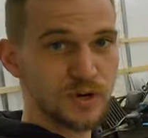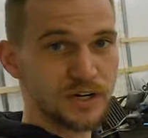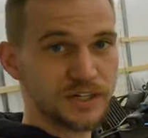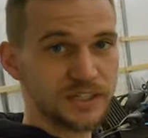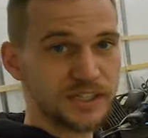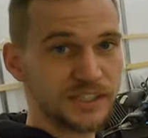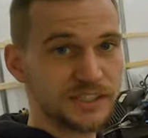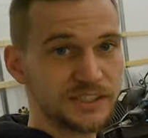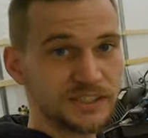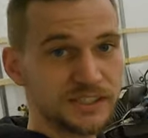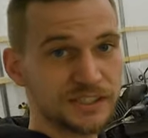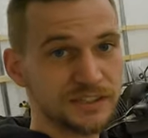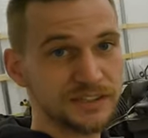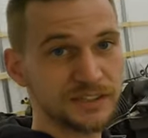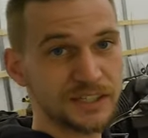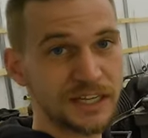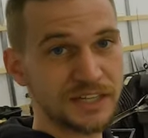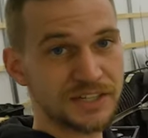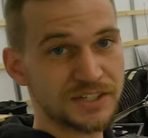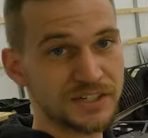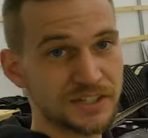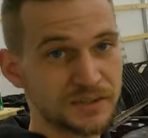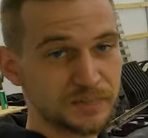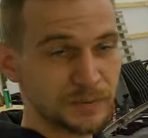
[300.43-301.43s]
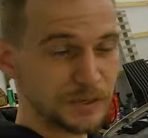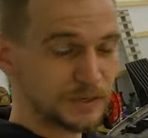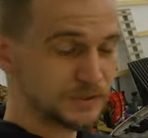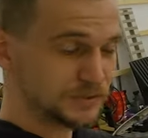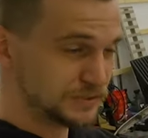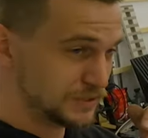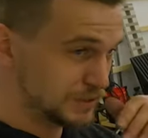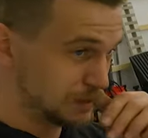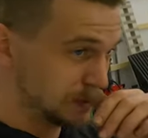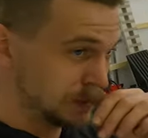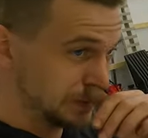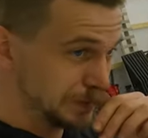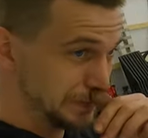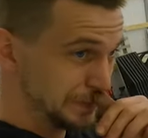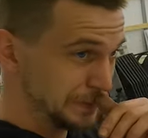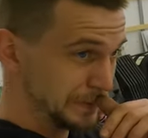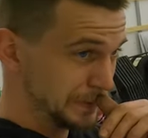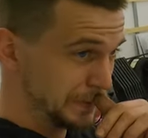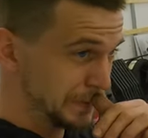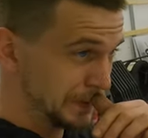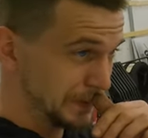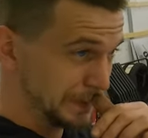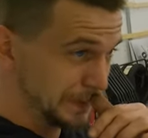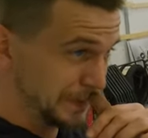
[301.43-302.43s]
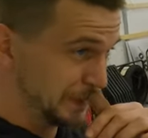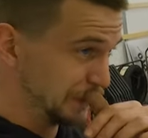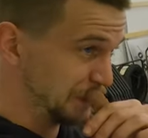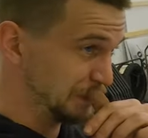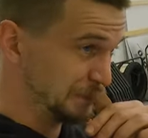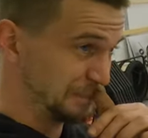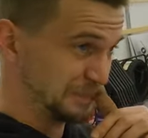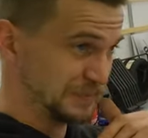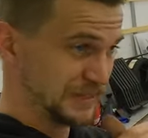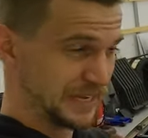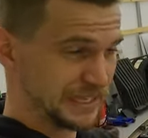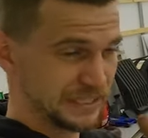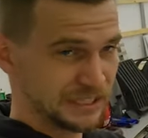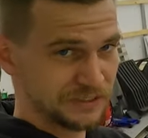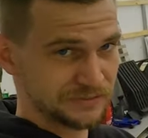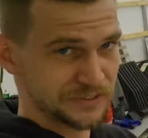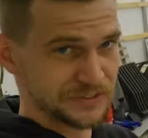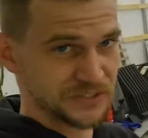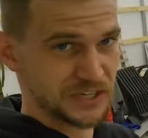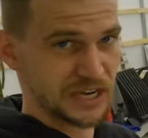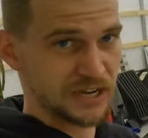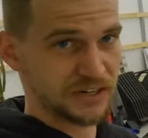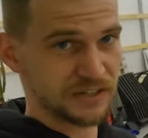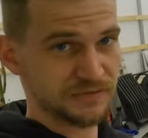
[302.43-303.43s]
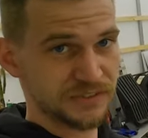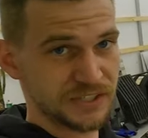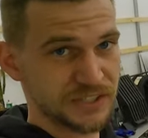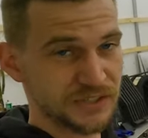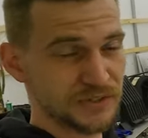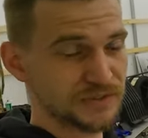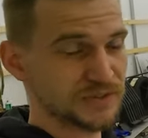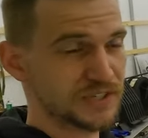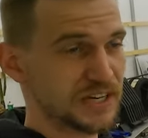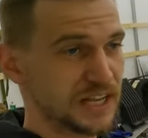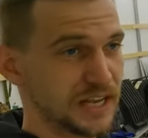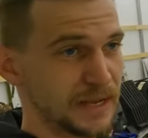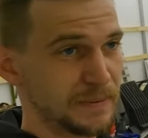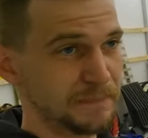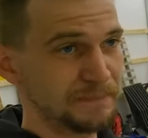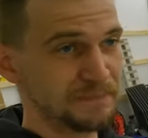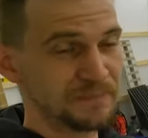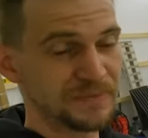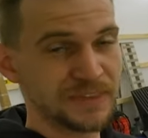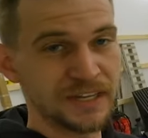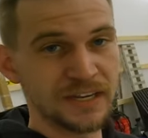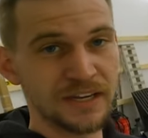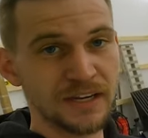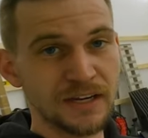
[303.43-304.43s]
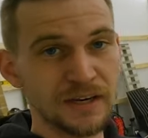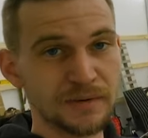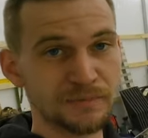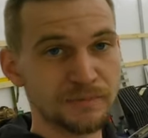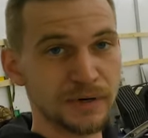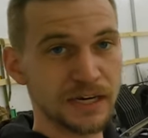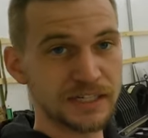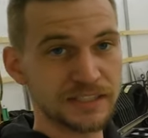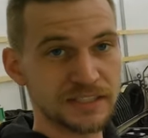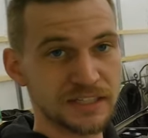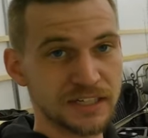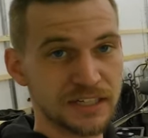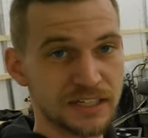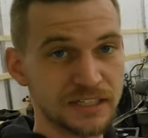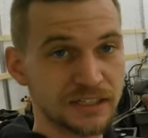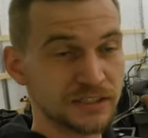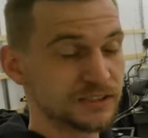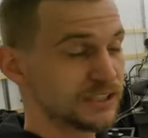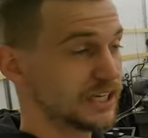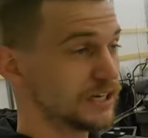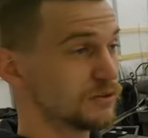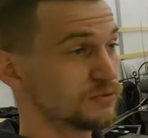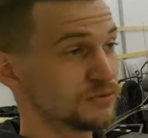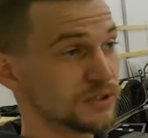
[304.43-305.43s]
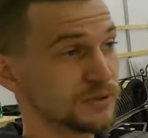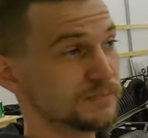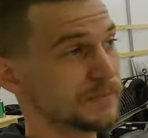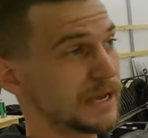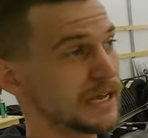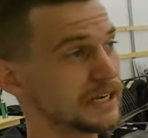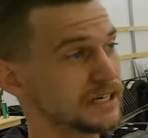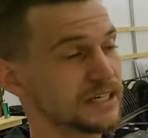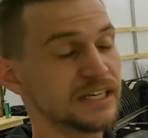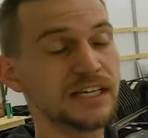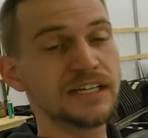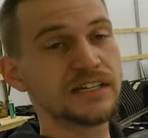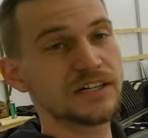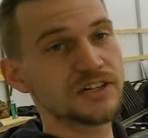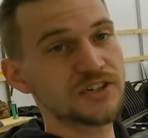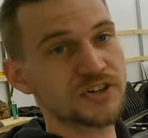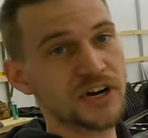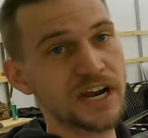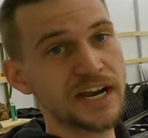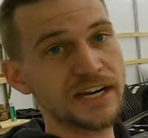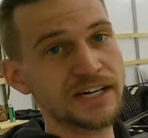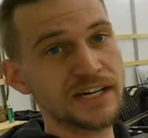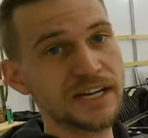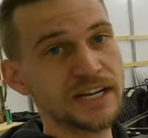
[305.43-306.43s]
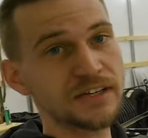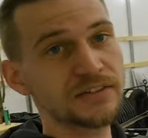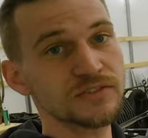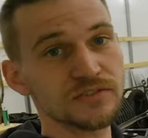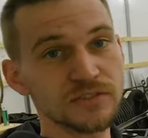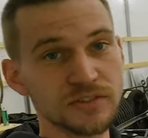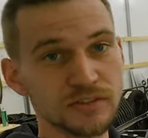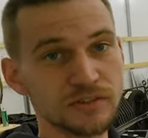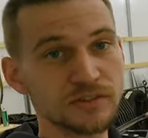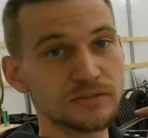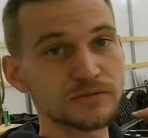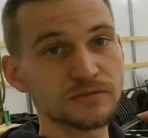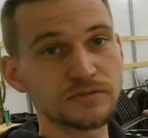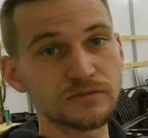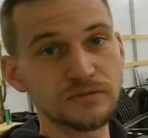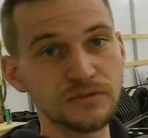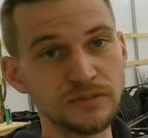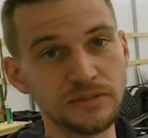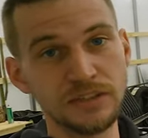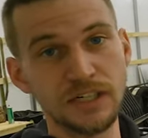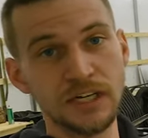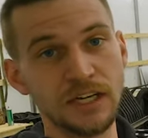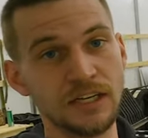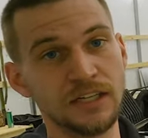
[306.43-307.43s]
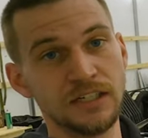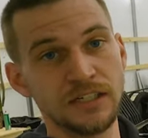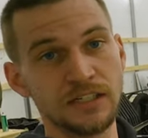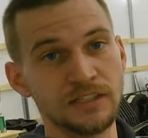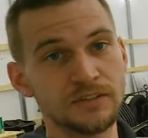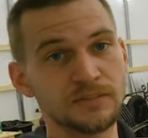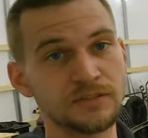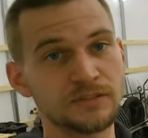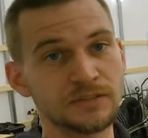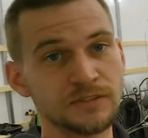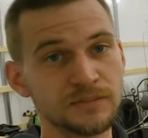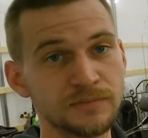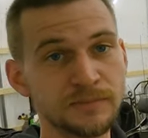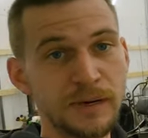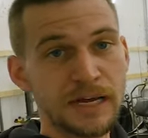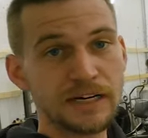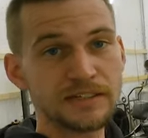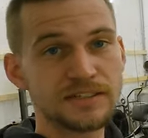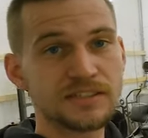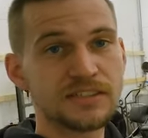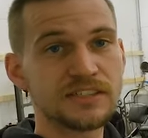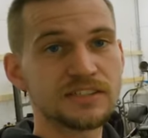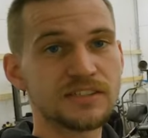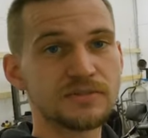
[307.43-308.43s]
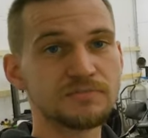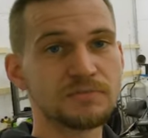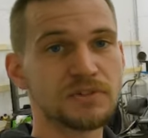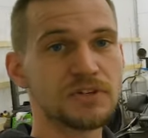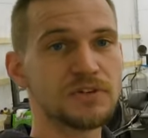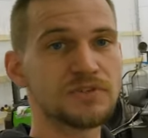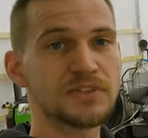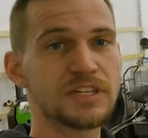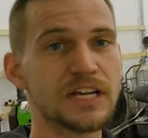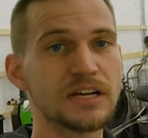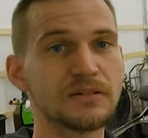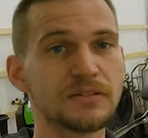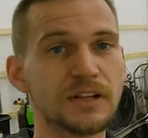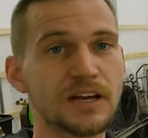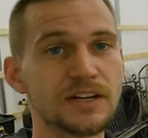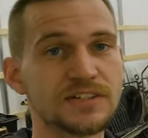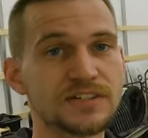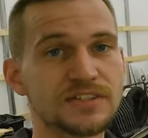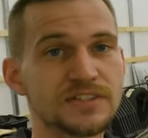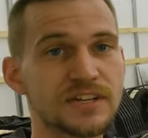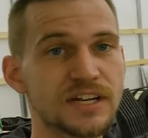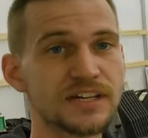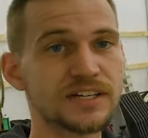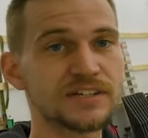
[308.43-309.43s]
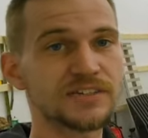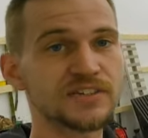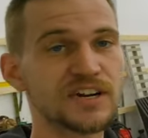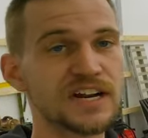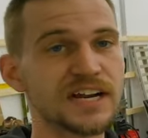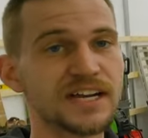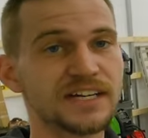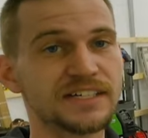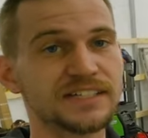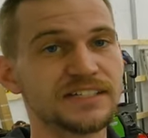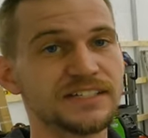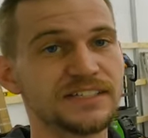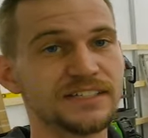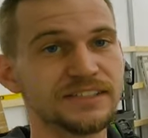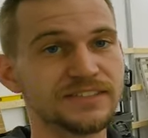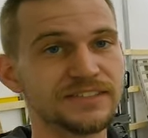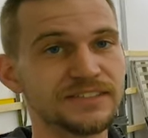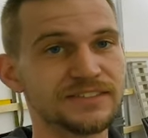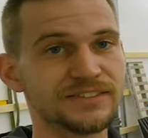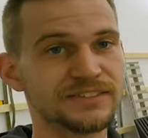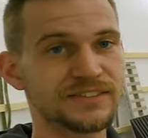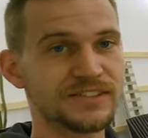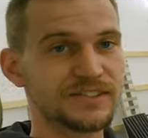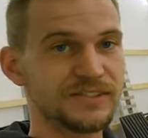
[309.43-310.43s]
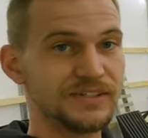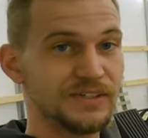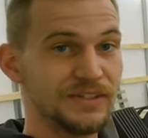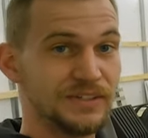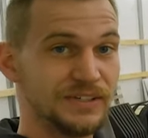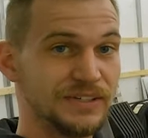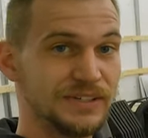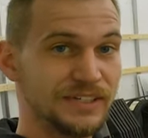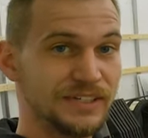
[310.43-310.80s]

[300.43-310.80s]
working like she's supposed to. Uh, I love the sound of a two-step. But uh, yeah, we're about to hit the track now. So you're about to see some two-step launches at the track. So